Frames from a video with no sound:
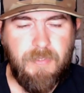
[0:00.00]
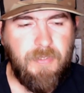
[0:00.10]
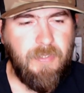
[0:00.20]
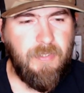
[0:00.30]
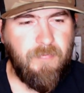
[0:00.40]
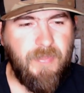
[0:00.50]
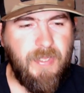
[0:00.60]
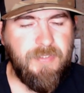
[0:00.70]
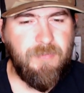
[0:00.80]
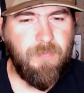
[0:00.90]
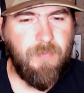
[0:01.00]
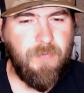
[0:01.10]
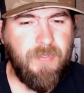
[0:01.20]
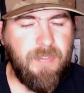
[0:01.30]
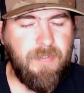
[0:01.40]
uh, that's the one.
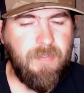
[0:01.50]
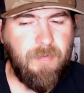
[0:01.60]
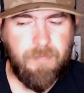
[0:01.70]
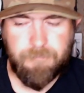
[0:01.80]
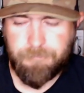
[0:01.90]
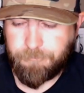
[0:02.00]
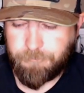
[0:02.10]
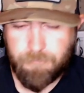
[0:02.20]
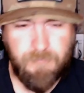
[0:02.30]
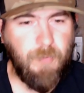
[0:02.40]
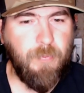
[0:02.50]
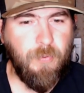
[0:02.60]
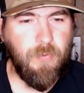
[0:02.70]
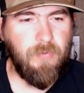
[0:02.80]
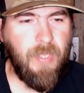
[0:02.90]
The, uh, the
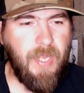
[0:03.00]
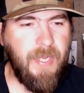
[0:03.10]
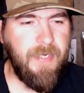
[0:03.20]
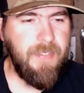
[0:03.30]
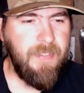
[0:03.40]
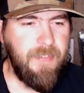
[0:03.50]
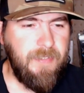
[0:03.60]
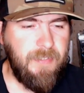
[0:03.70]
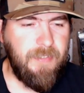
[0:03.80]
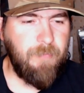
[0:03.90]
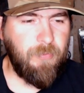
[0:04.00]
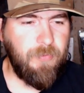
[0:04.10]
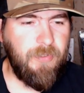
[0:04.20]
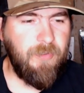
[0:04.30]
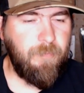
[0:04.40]
bull glide in the
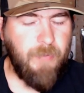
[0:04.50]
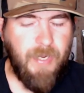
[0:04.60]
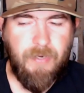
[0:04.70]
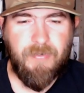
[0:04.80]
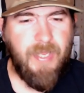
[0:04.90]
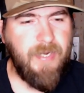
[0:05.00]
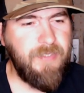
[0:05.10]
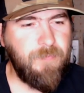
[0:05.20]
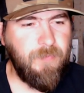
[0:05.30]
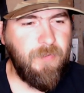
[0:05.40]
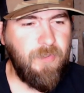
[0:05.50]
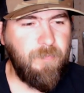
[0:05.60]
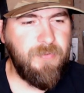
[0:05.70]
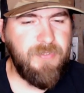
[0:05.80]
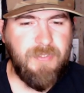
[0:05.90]
bluegill pattern, that is one hundred percent